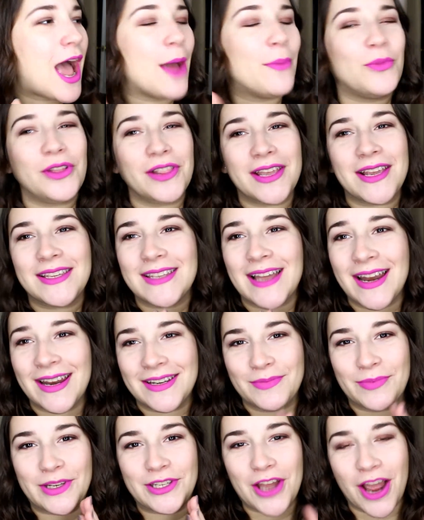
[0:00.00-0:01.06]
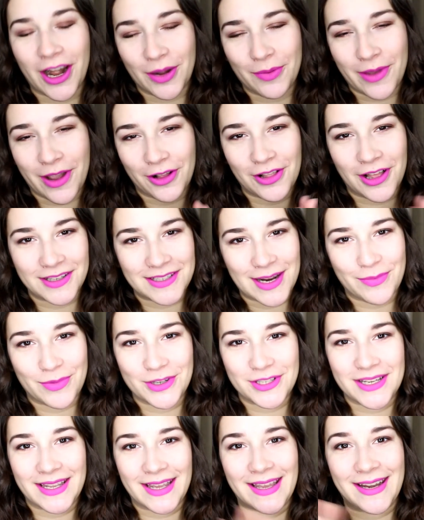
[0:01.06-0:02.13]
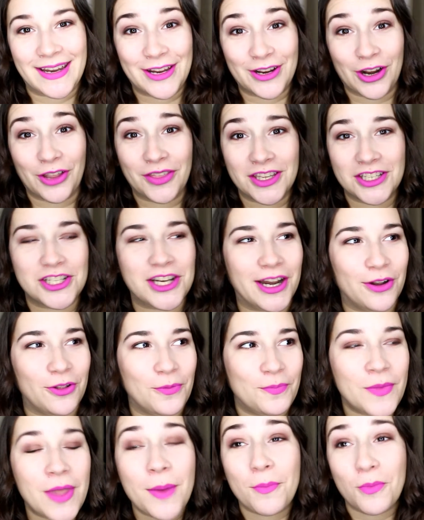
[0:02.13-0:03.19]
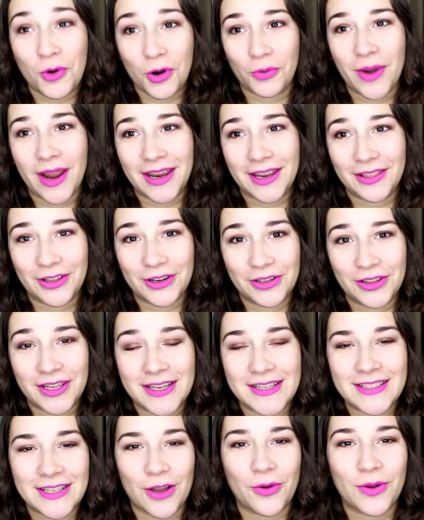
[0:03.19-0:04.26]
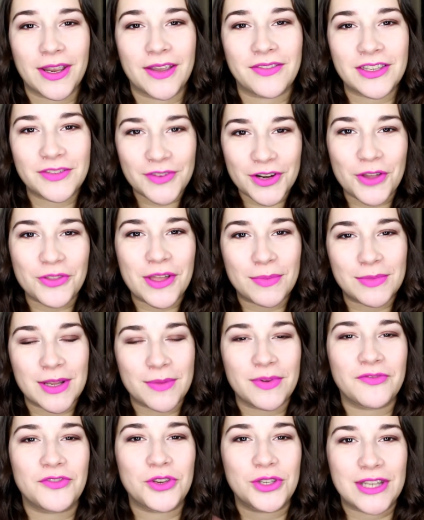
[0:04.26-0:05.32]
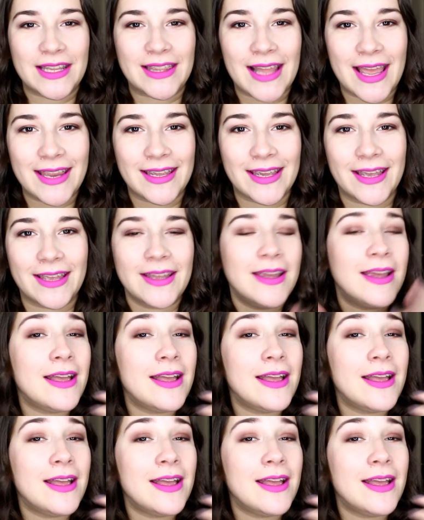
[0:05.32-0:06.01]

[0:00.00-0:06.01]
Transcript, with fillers: I'm really excited to be talking about cloth diapers again here on this channel more regularly. So give this video a thumbs up if you did like it.